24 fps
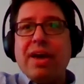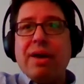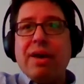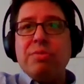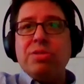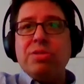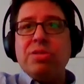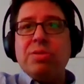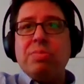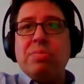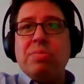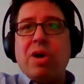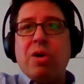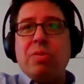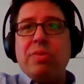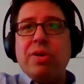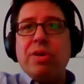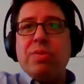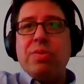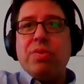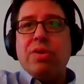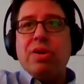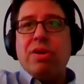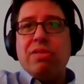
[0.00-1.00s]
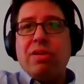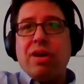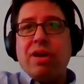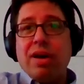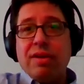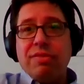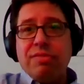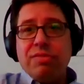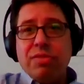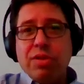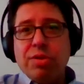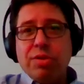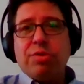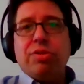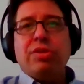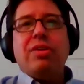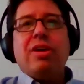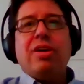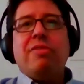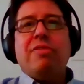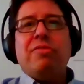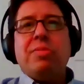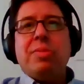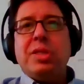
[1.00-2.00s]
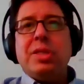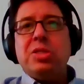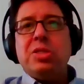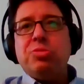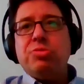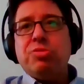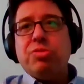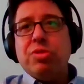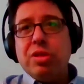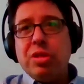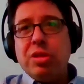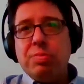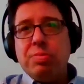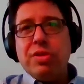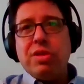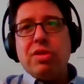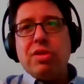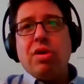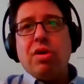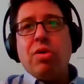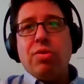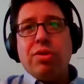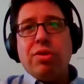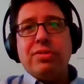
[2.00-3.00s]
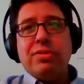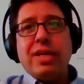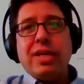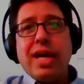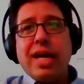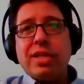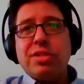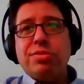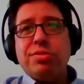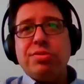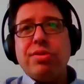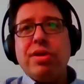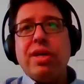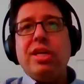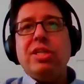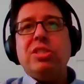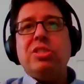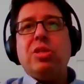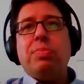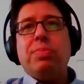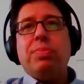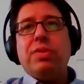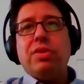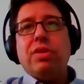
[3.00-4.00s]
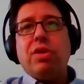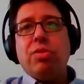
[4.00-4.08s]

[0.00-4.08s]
that was a moment where a lot of local governments really put the hold on tax rates,